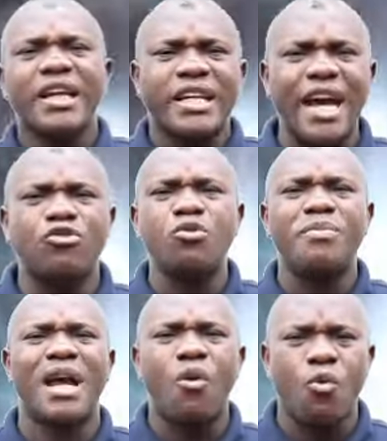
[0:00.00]
Get to
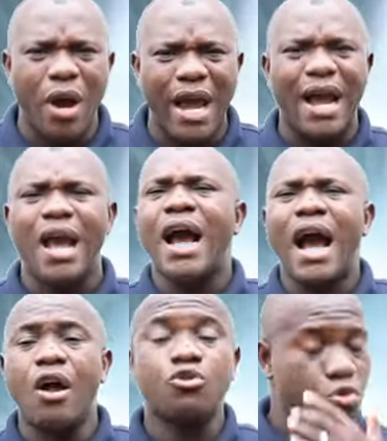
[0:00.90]
be aware
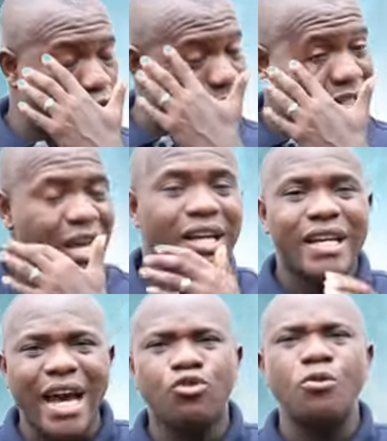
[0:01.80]
how to dress.
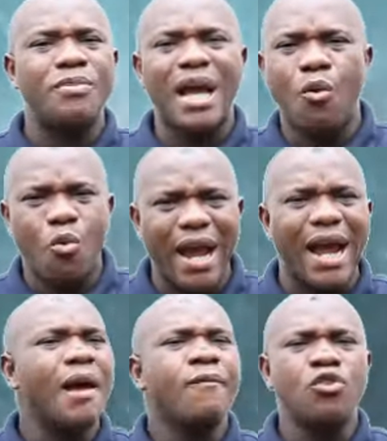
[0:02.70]
Get to be aware
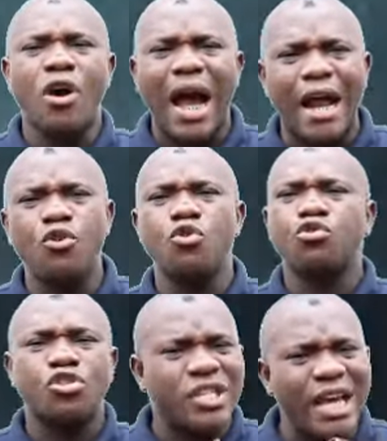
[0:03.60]
your outlook.
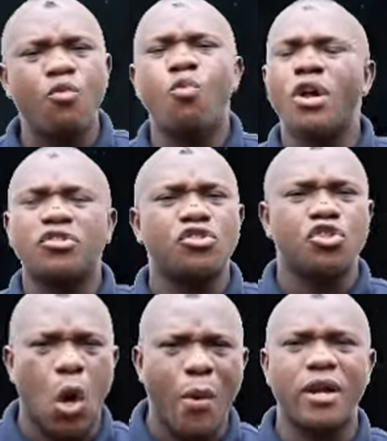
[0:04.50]
See what is
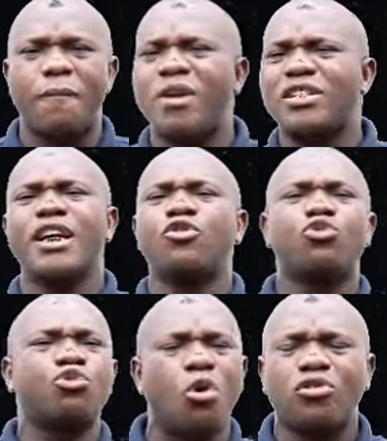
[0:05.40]
going on. That's a
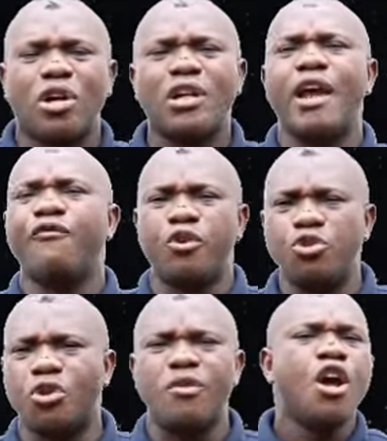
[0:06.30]
total
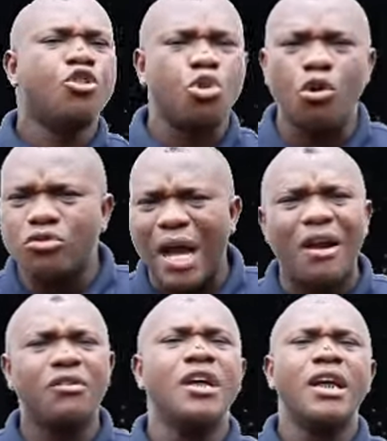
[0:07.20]
evolution,
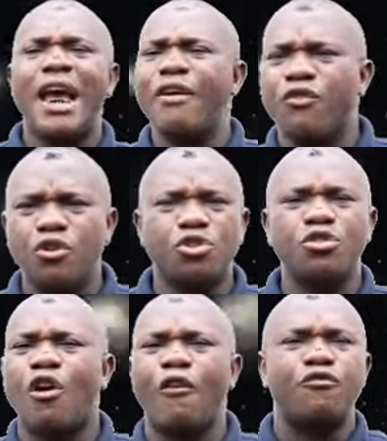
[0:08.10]
total evolution
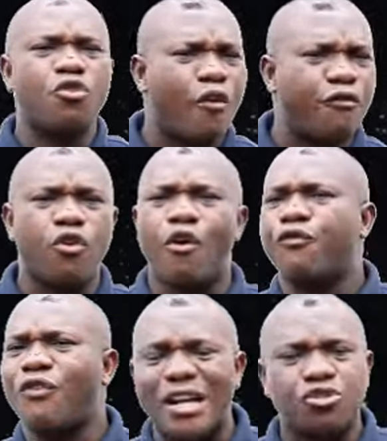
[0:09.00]
of, of, of
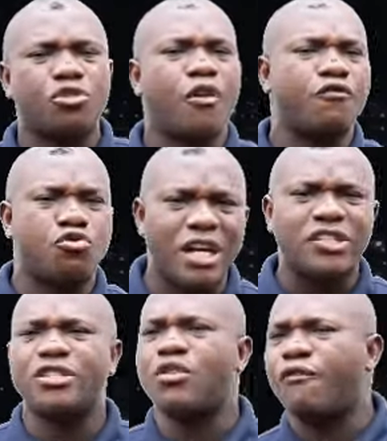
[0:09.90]
fashion, of
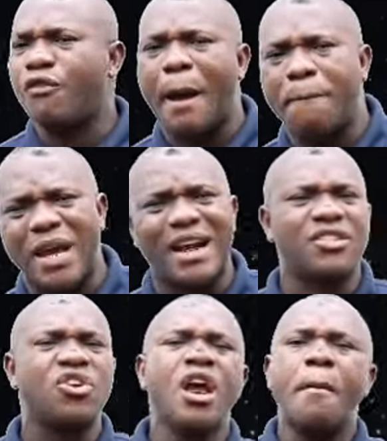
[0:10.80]
dressing, of
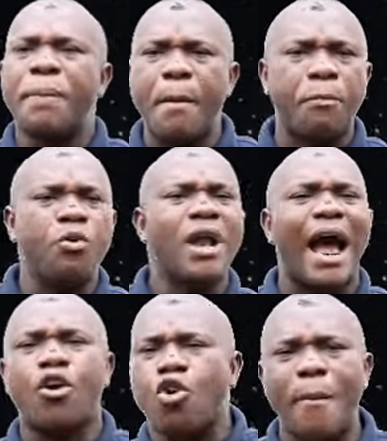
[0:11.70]
appearance. People
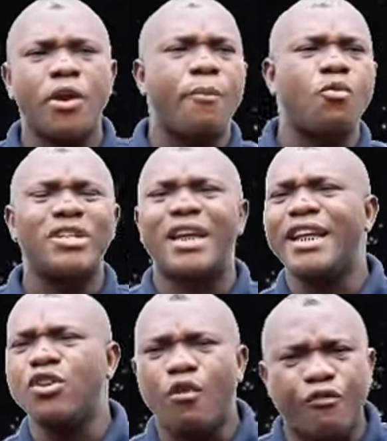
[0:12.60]
are coming up with an
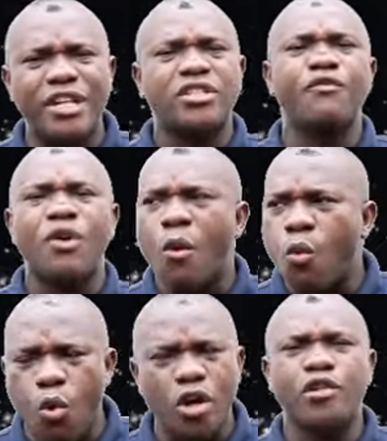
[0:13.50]
innovative,
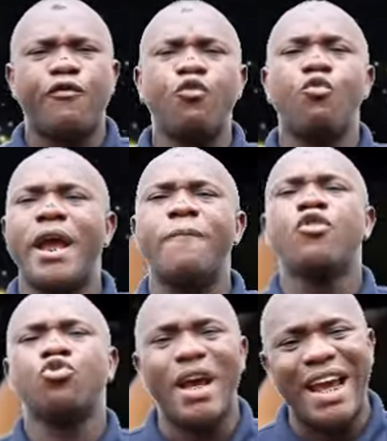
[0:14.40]
wonderful way
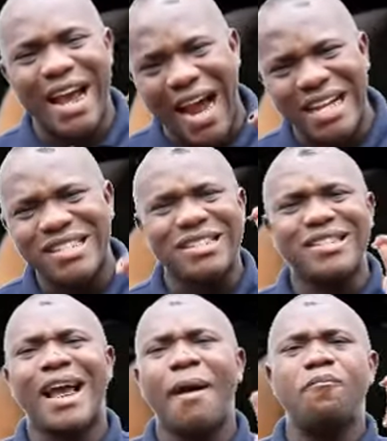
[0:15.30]
to enhance
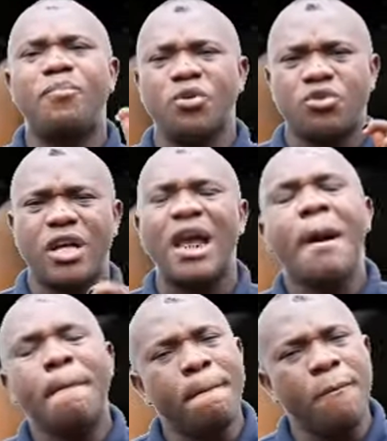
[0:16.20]
their beauty.
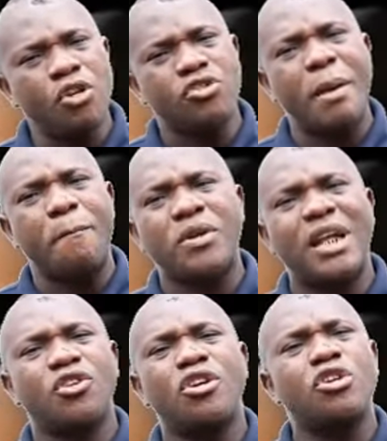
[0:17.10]
Most
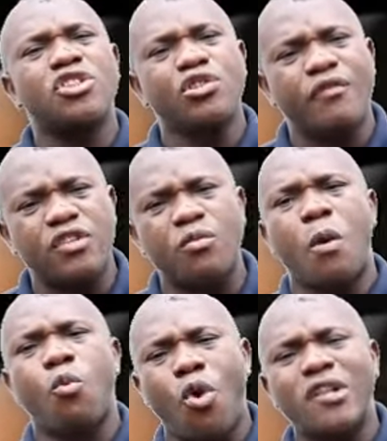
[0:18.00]
important, not just innovative, but
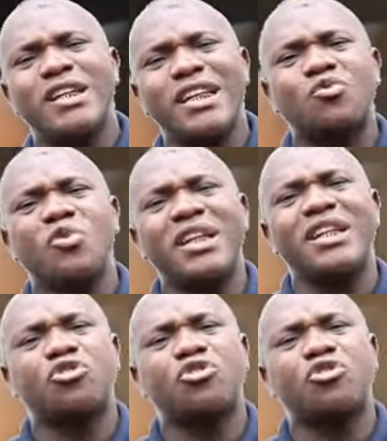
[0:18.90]
what is with the